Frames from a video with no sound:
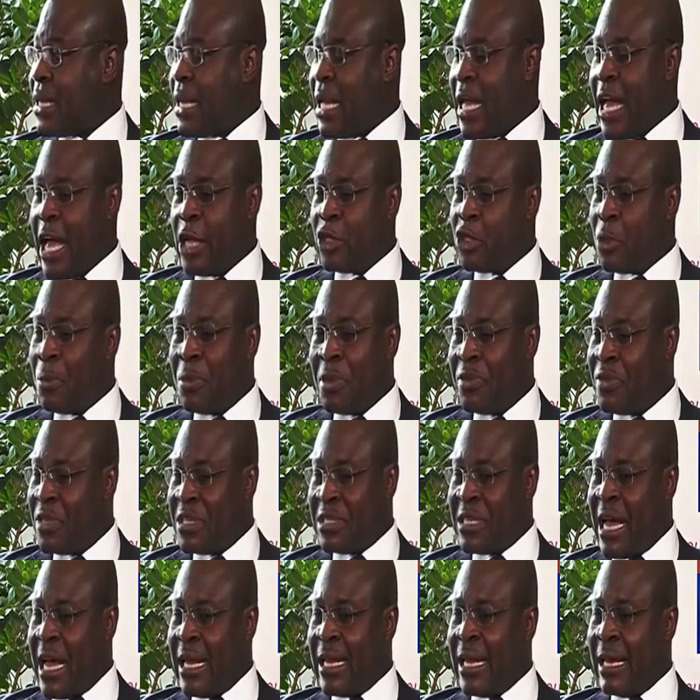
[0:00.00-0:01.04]
And to build this
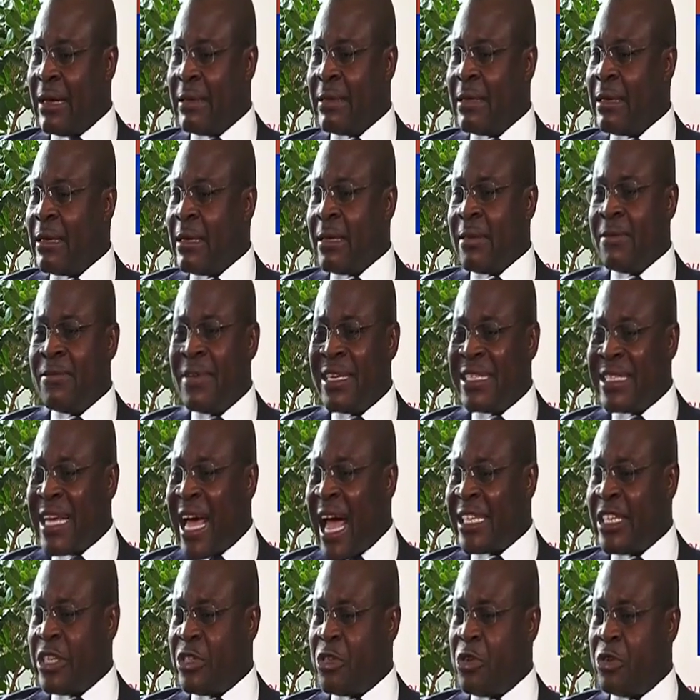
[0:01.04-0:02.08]
Ghana, this
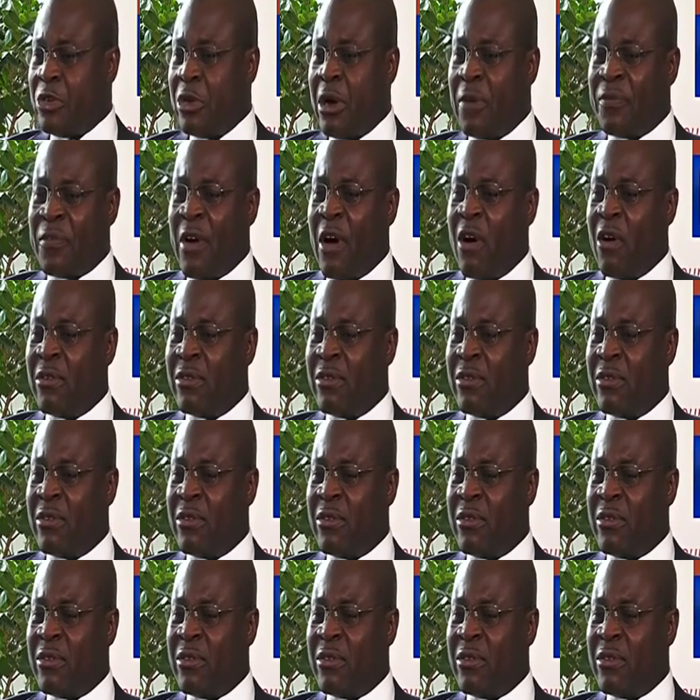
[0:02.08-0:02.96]
attitude of, oh, this,